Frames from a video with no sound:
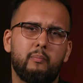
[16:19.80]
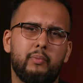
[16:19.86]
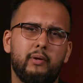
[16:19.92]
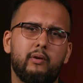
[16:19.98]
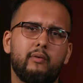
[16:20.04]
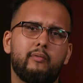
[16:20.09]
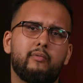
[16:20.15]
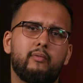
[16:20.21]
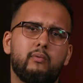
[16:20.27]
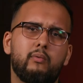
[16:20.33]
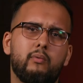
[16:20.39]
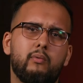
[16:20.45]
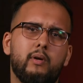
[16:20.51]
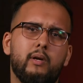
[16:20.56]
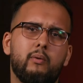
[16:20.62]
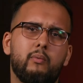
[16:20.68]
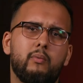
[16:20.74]

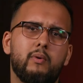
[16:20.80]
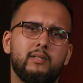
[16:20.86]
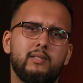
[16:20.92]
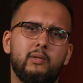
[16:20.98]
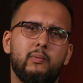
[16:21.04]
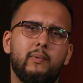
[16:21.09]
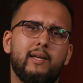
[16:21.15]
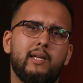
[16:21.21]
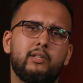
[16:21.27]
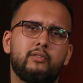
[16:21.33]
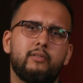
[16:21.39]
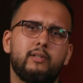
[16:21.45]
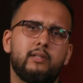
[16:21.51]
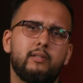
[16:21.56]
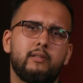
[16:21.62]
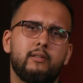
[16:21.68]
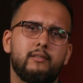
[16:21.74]
beautiful it was the way he
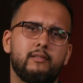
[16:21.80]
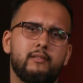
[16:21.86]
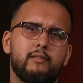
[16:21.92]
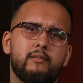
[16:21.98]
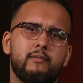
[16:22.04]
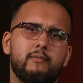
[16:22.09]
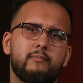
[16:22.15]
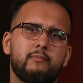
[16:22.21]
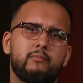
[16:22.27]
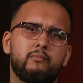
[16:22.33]
treated us.